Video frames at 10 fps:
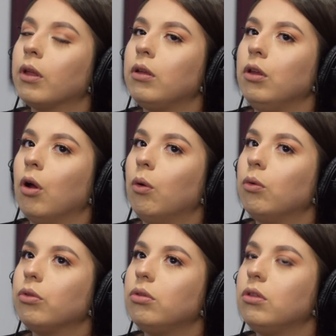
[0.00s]

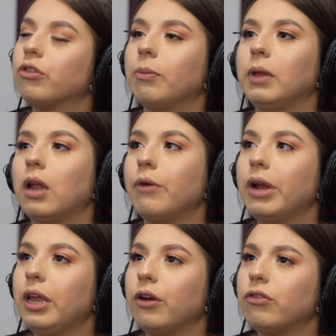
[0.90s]
know, there's something not
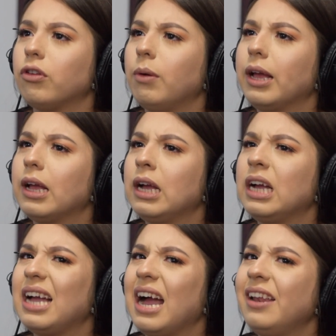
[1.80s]
right here. So I
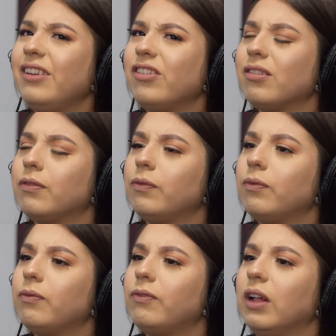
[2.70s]
kind of just
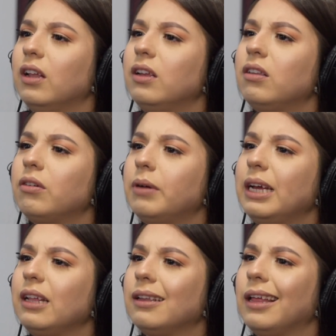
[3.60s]
fell into
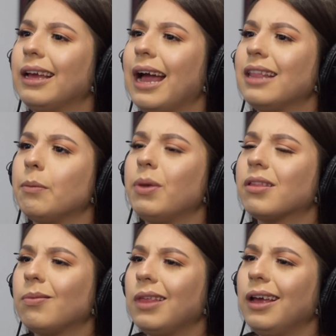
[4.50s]
it. Like, I had to pick
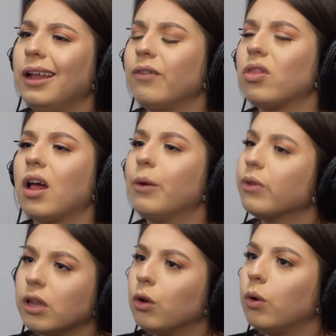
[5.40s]
something. I never thought I was
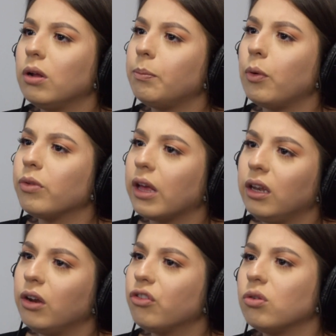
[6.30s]
going to go to
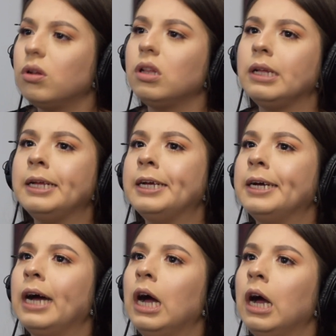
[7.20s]
post-secondary school.
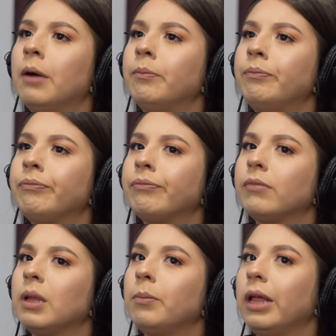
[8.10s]
I'm
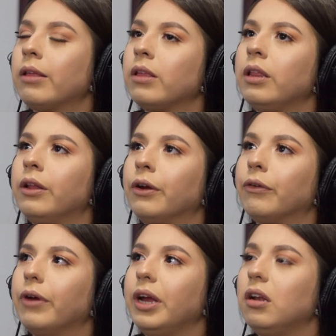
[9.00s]
like sitting there in
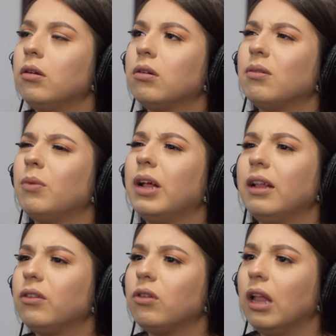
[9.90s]
grade
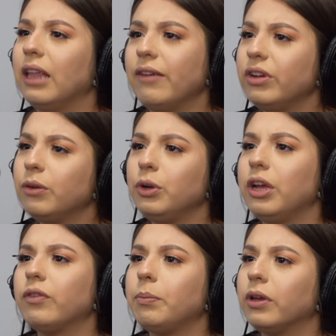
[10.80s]
11 when you
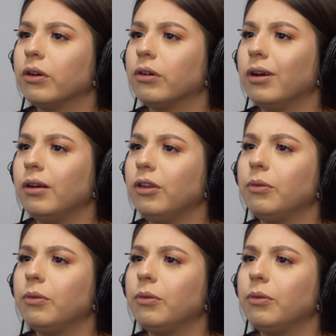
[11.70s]
have to pick the